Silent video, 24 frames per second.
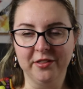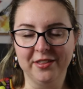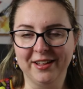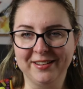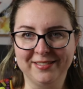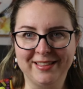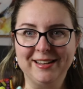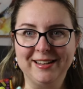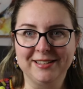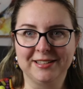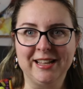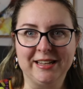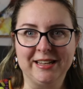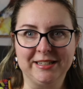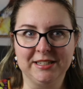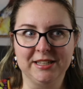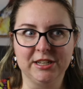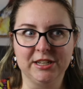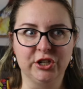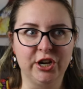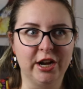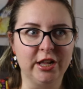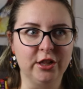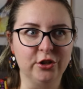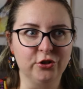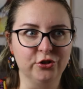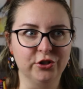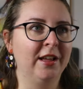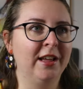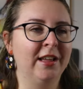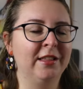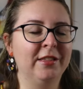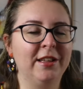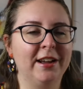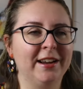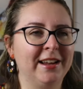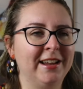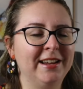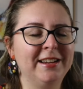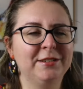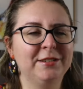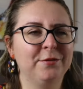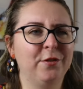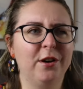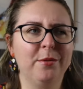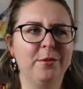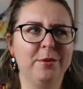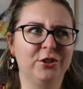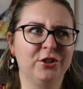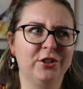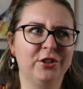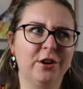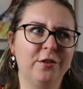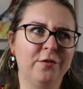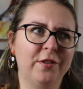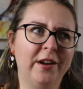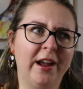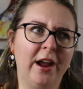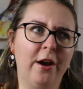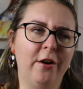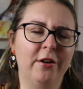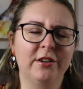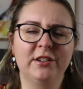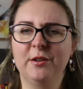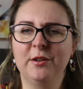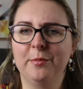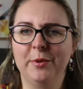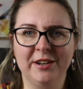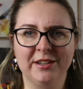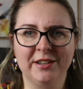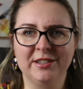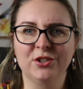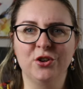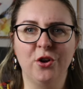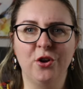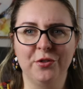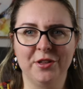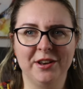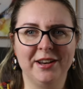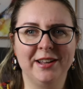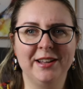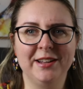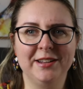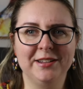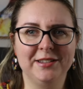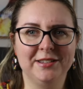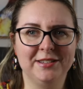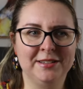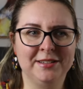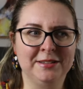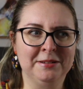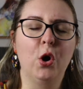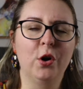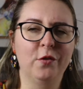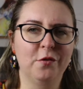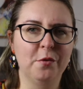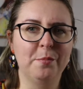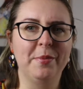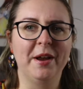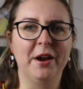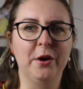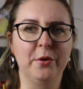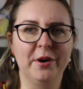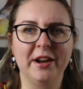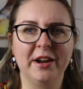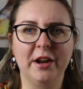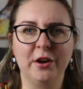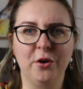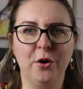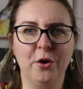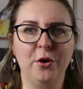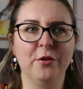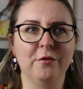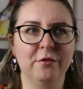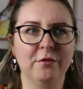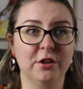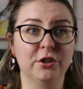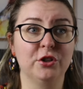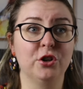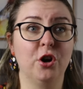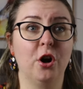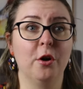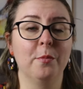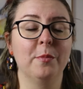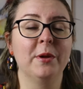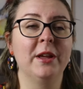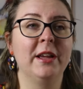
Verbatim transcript: Like that that's the challenge. And like he is very much an alpha character, but it's not that he's overbearing and over the top.